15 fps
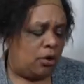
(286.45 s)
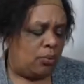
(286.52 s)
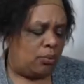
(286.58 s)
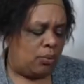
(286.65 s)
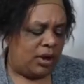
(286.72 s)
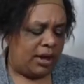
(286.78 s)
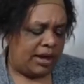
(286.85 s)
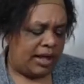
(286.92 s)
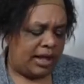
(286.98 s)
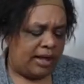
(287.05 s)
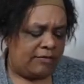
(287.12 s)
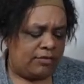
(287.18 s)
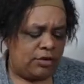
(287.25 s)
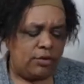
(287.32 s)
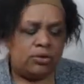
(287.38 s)
what
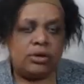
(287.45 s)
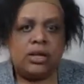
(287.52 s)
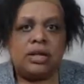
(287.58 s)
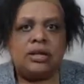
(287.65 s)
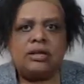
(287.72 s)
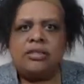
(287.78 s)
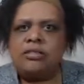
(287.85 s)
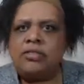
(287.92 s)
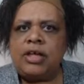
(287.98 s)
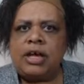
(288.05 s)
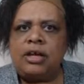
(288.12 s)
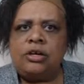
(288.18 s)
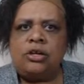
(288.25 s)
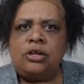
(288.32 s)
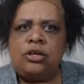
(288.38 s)
have you
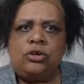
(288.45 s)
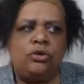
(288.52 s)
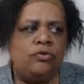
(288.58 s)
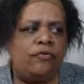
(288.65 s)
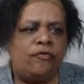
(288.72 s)
then you